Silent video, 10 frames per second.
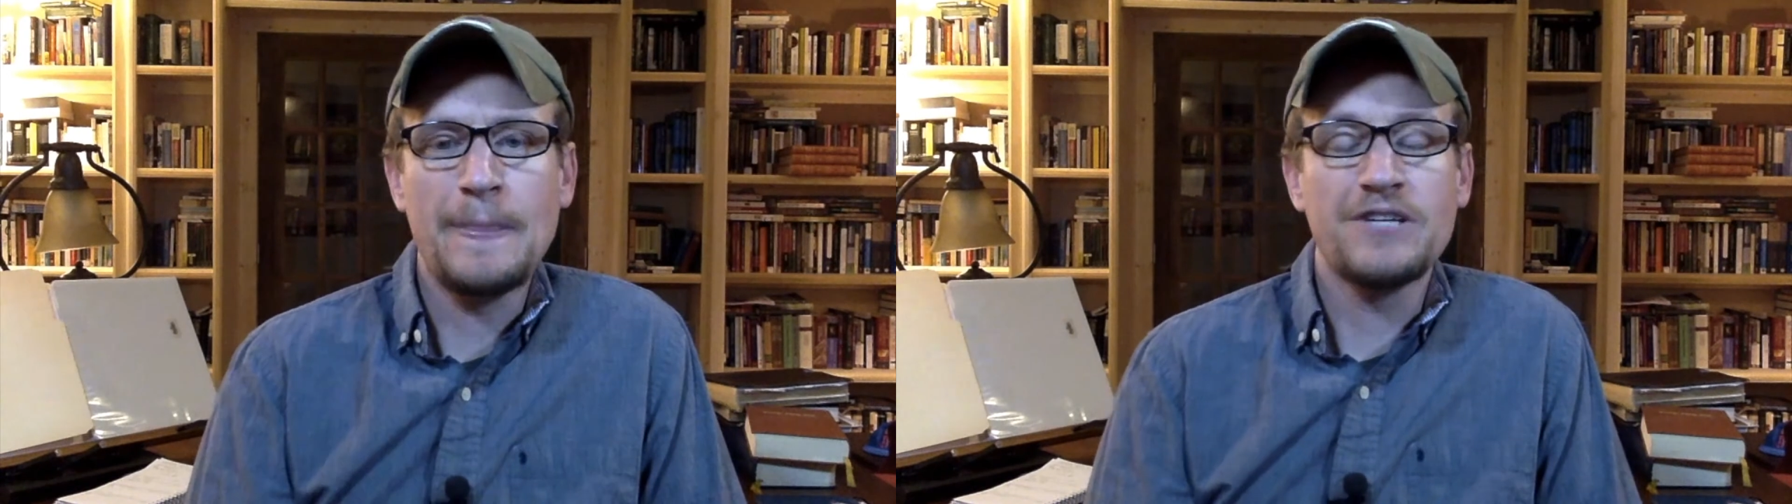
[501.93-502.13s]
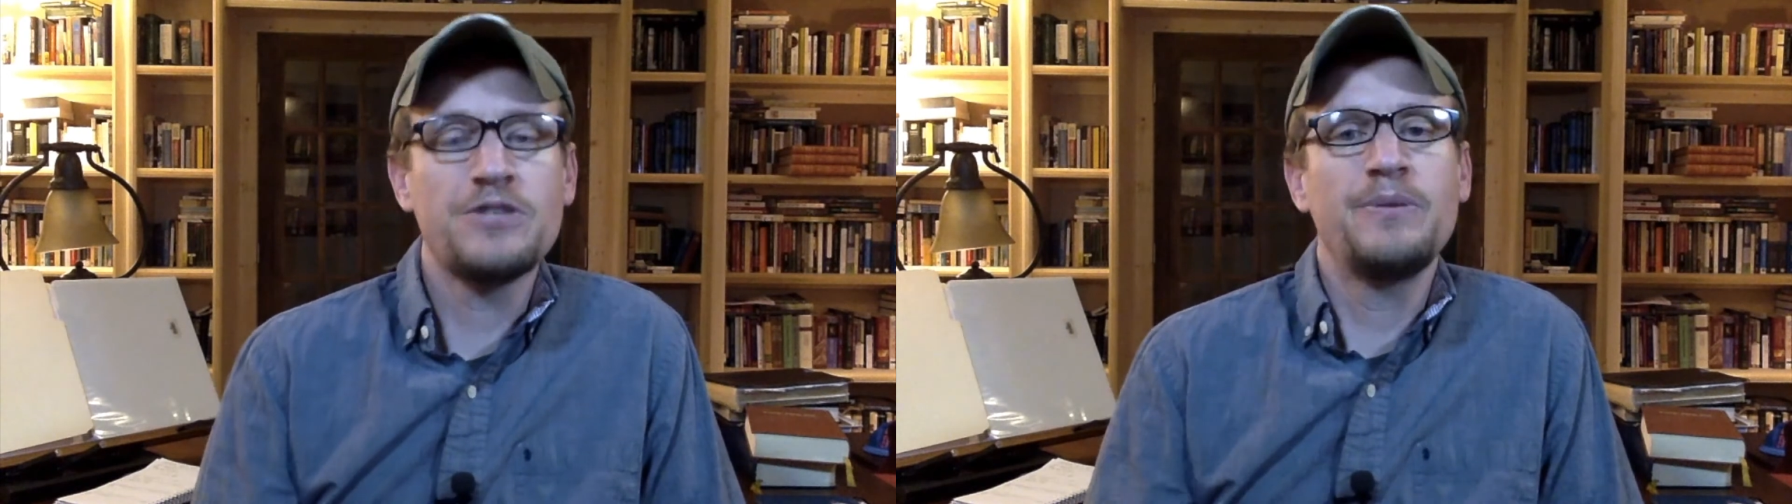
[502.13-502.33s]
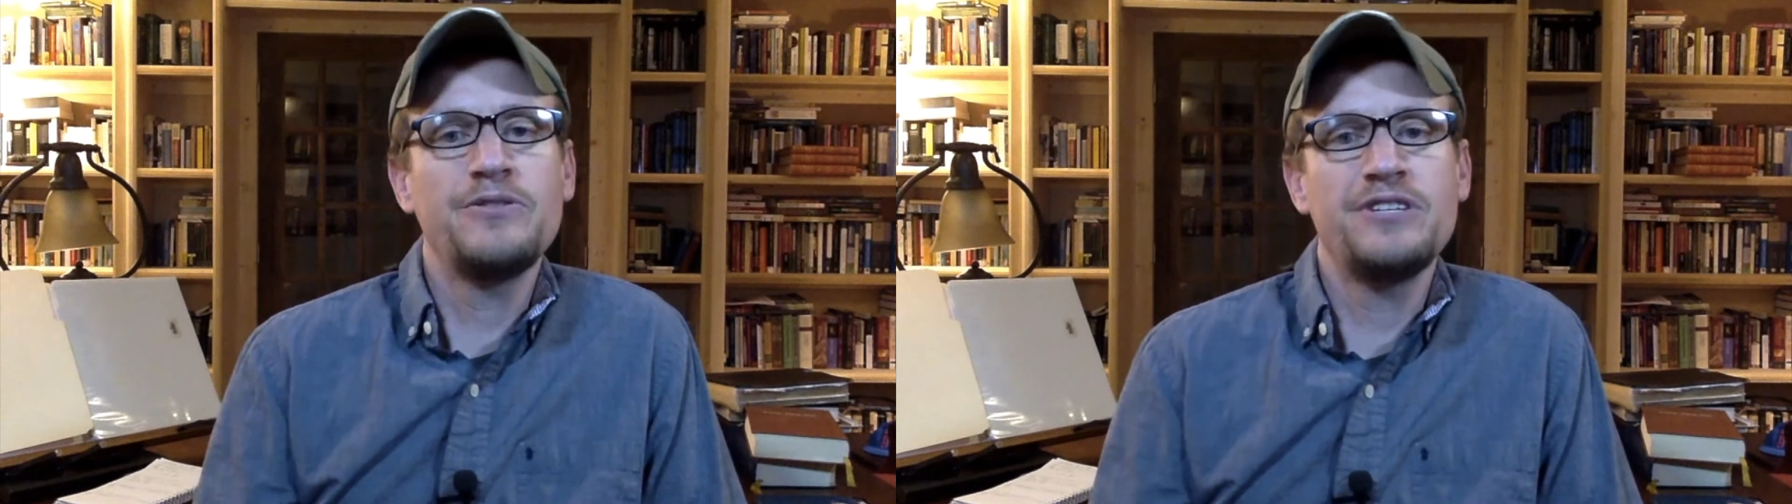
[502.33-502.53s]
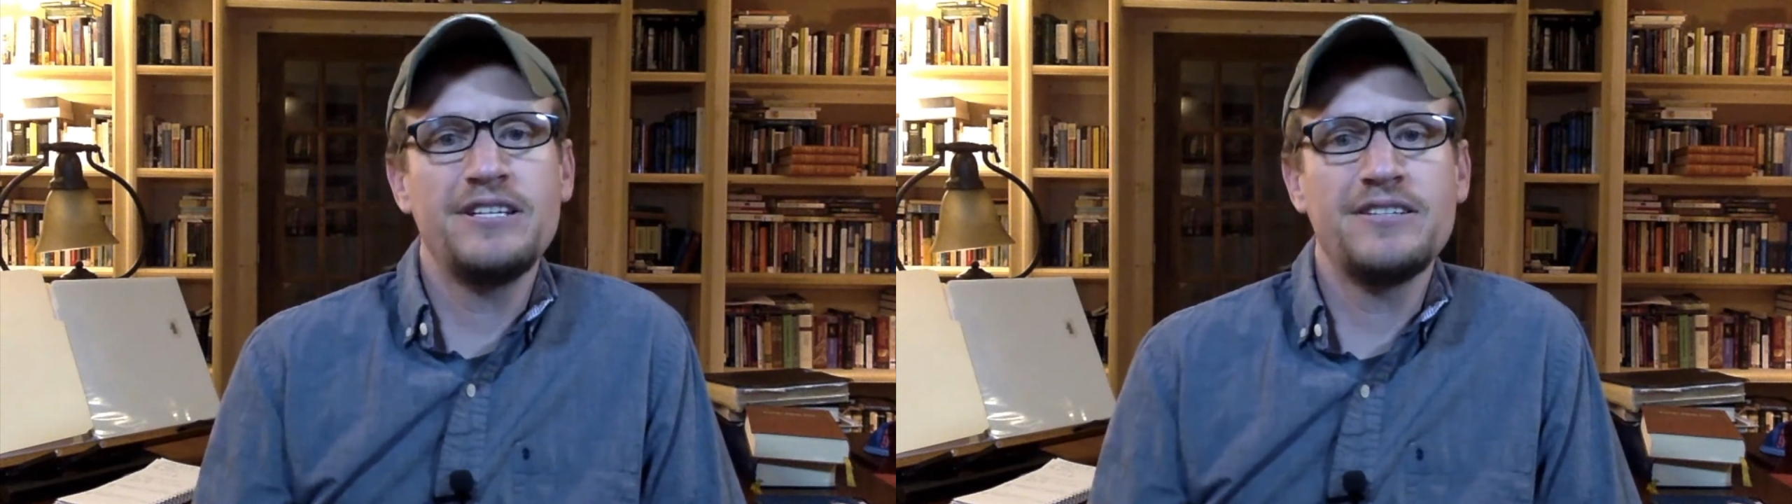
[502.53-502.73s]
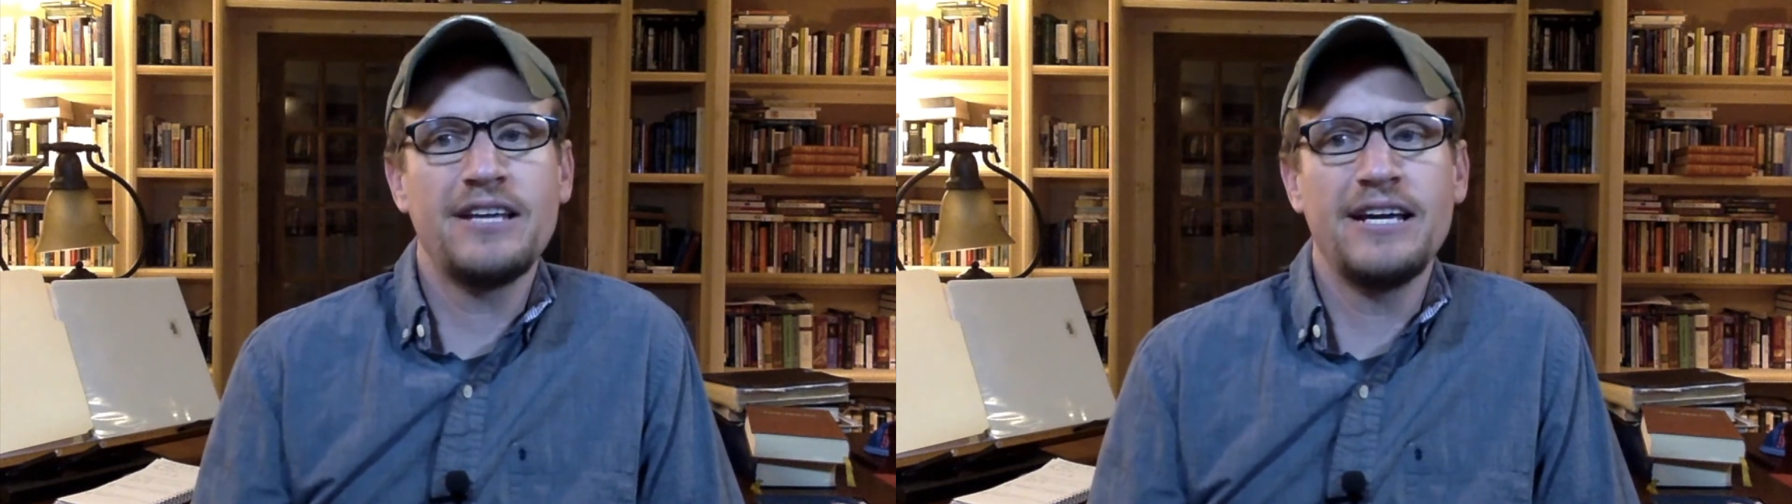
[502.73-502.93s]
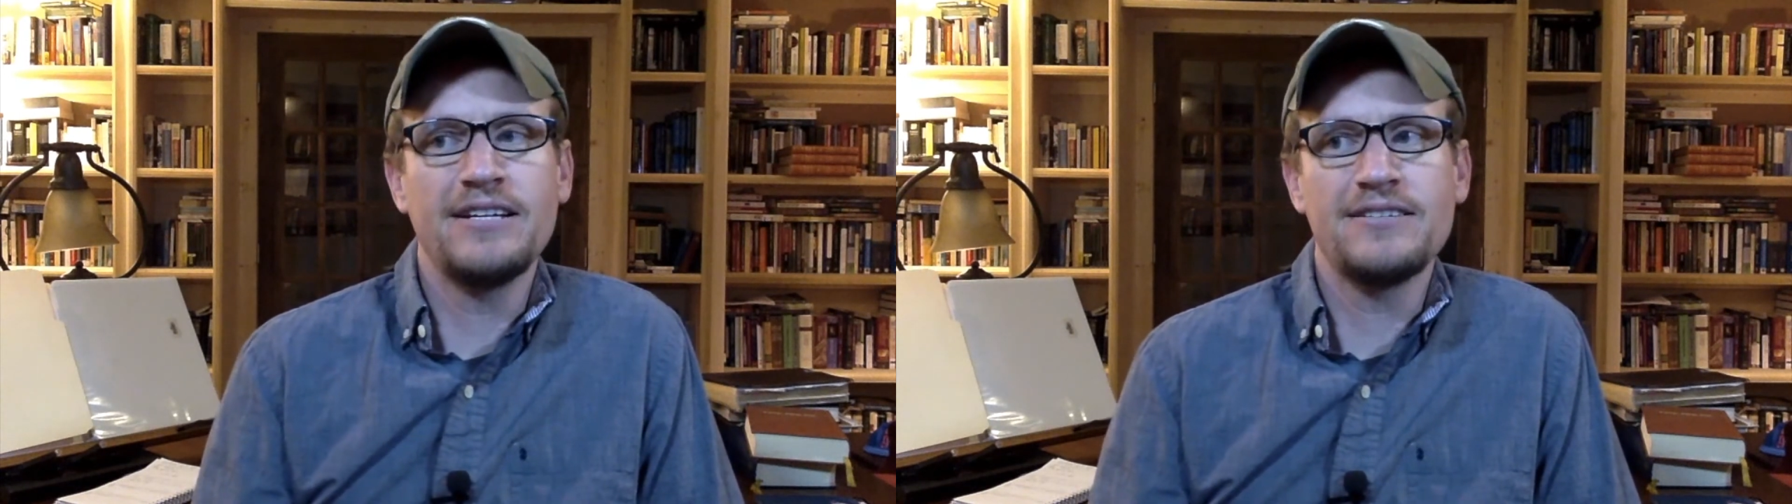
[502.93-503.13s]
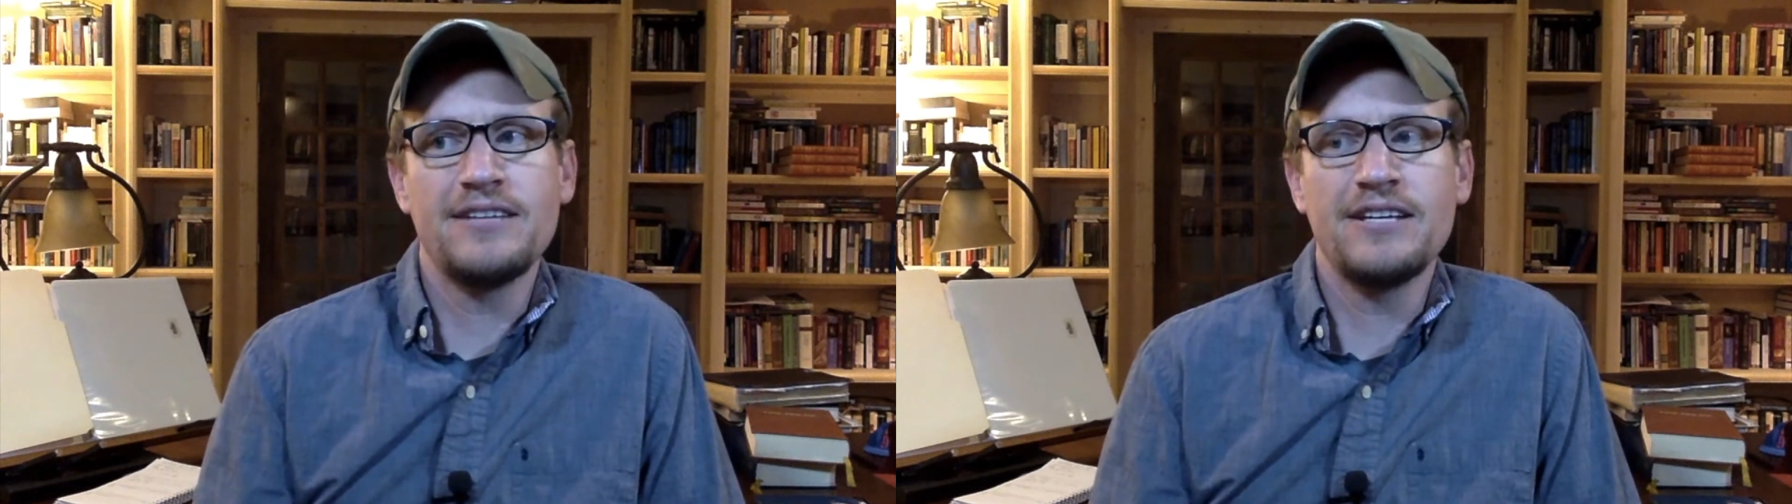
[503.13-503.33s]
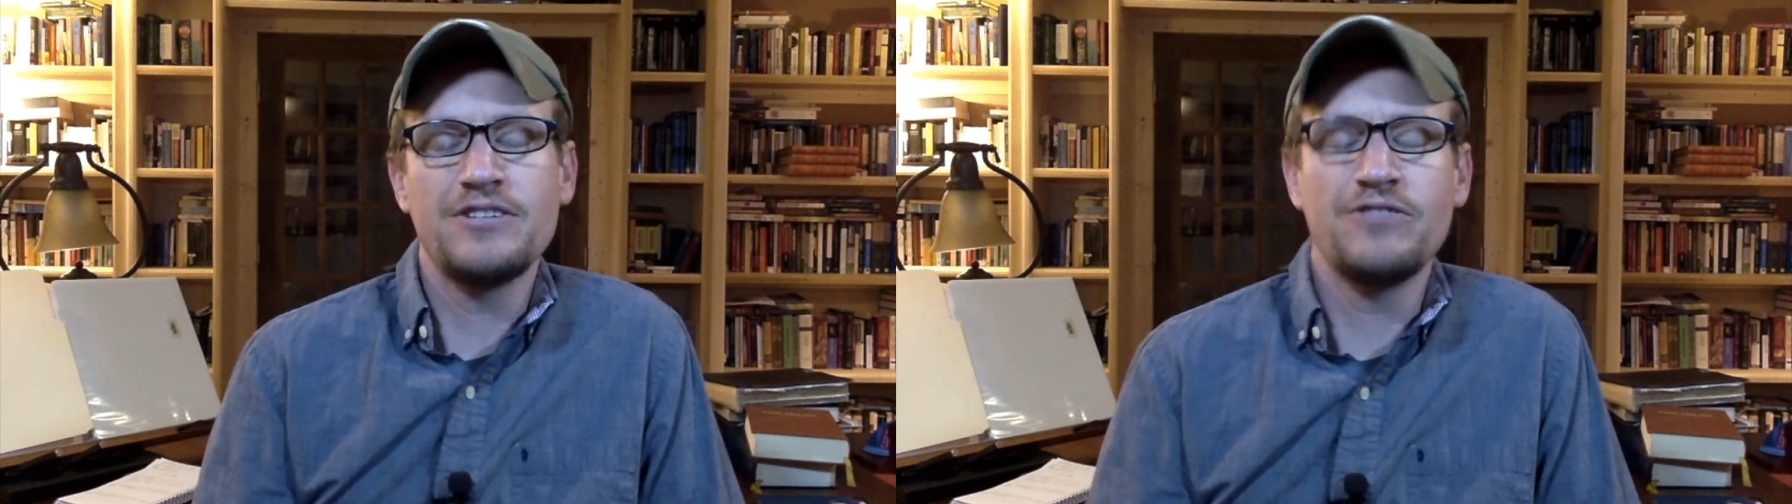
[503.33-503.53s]
Suppose it is the case
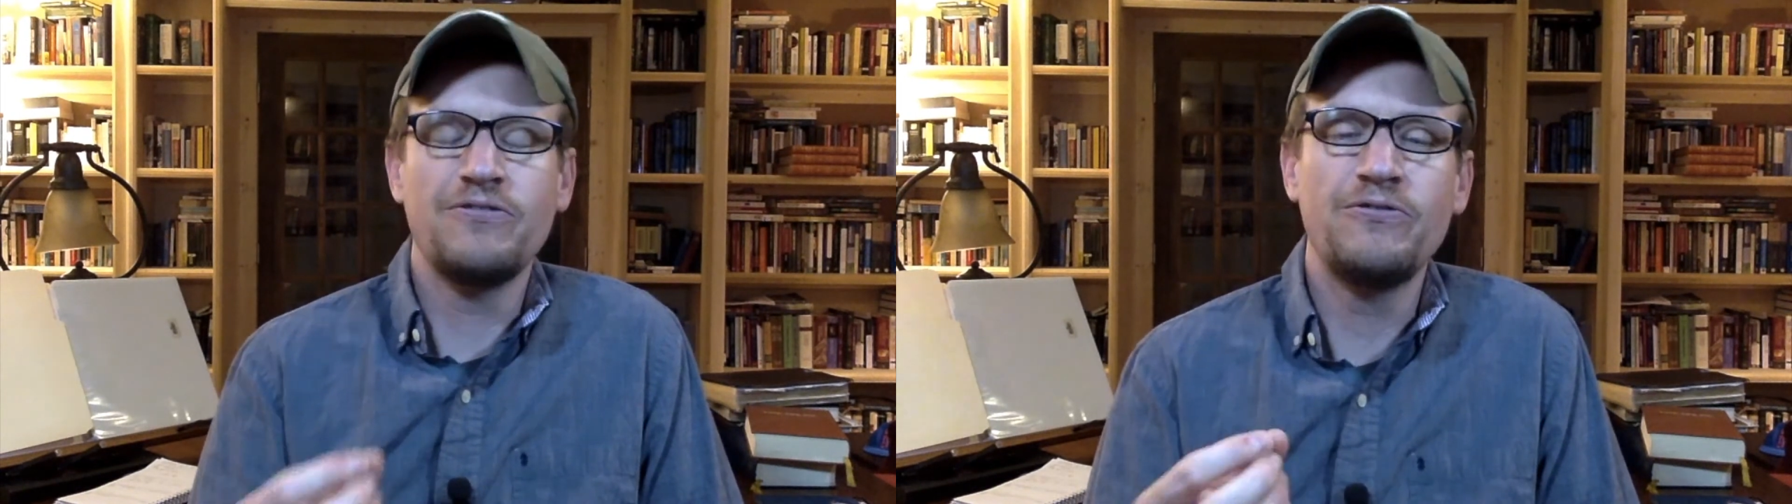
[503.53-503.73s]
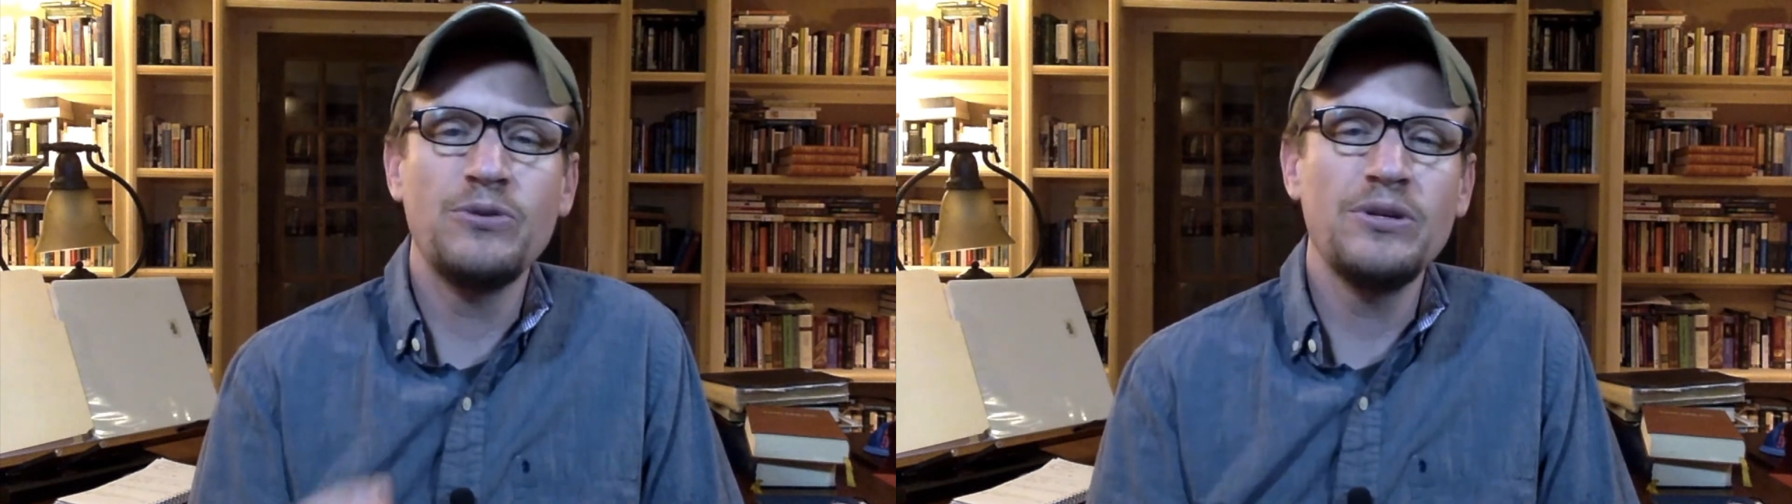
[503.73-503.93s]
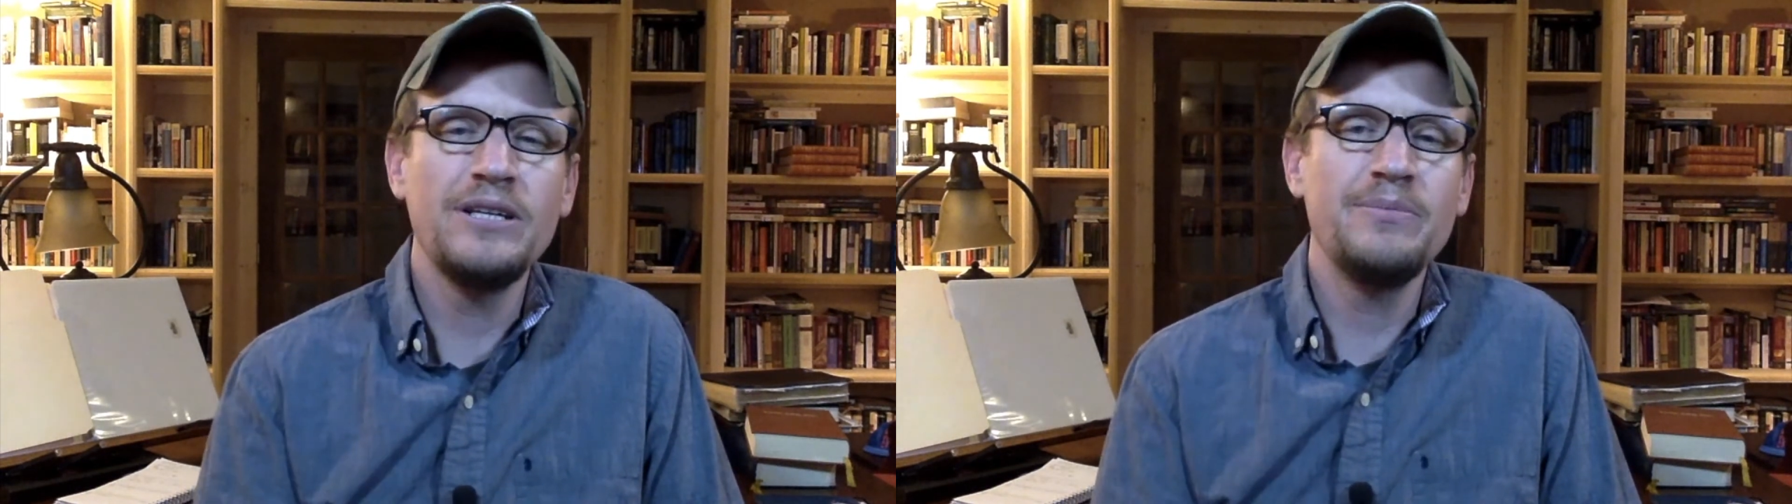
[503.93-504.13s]
that to fully